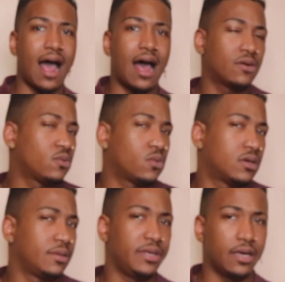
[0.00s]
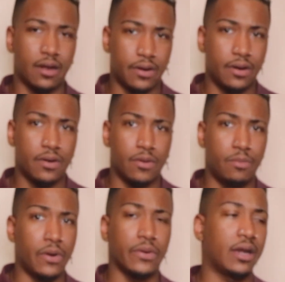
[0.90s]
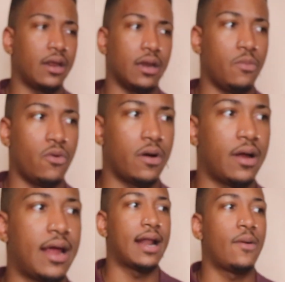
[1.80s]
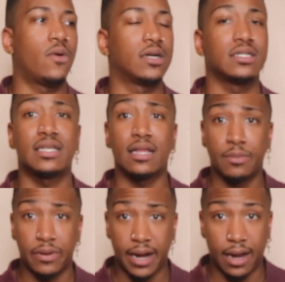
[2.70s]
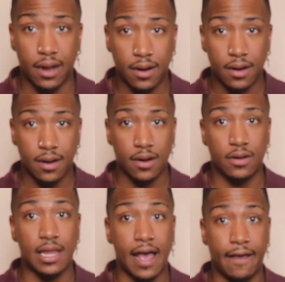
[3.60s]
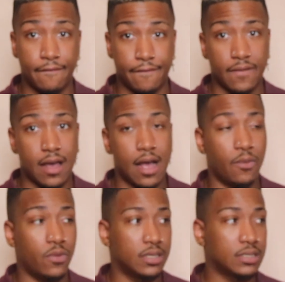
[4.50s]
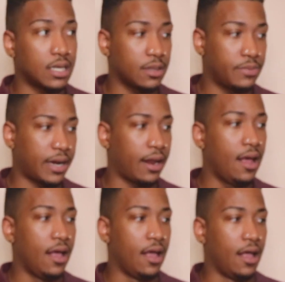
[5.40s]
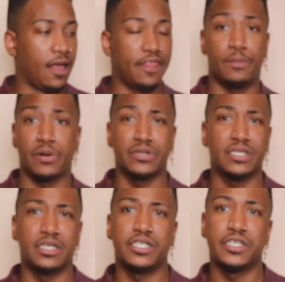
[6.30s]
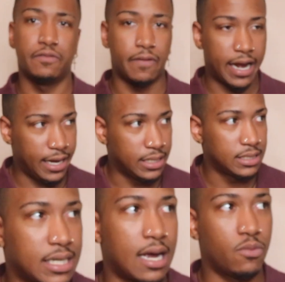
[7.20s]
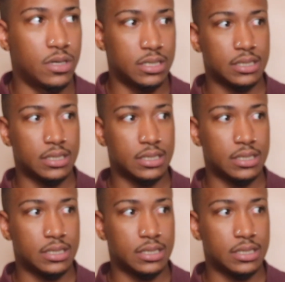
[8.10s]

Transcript: I don't want to be hurt or broken anymore. And I want to celebrate her life. I want to celebrate the person she raised. I want to